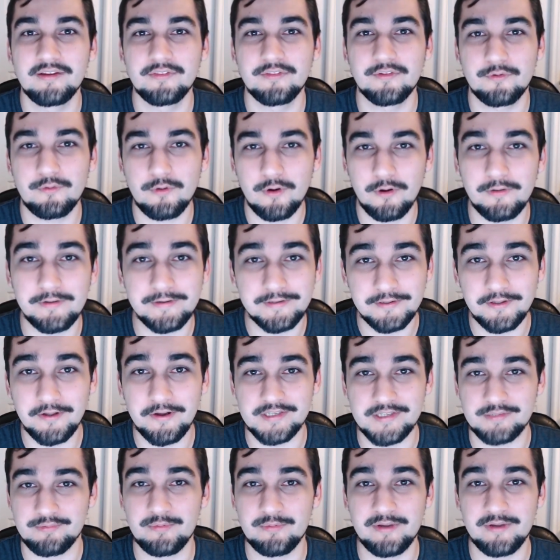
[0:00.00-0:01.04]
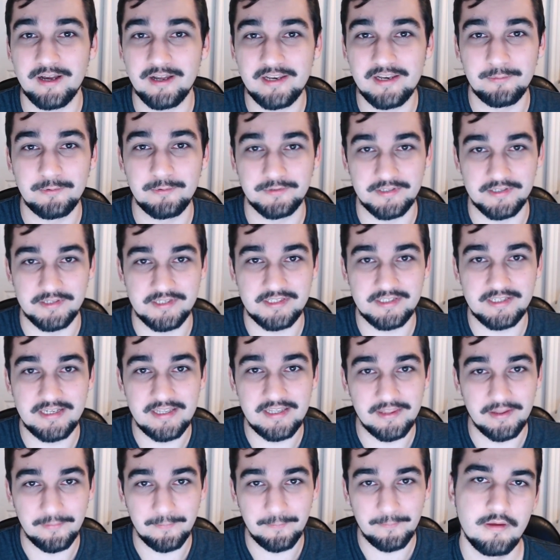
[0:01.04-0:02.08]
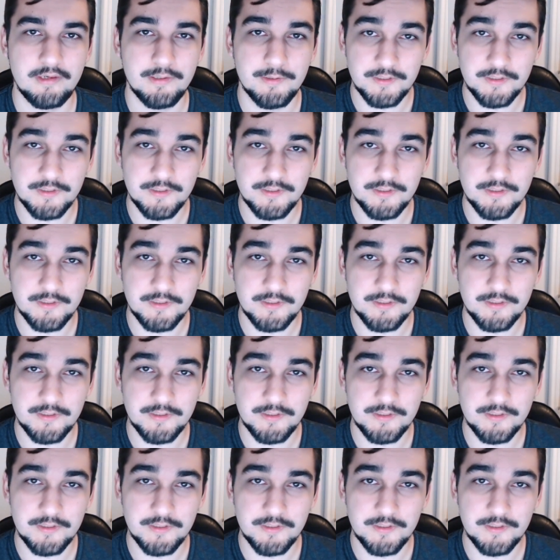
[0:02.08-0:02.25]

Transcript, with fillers: the crawling claws will be unable to see them.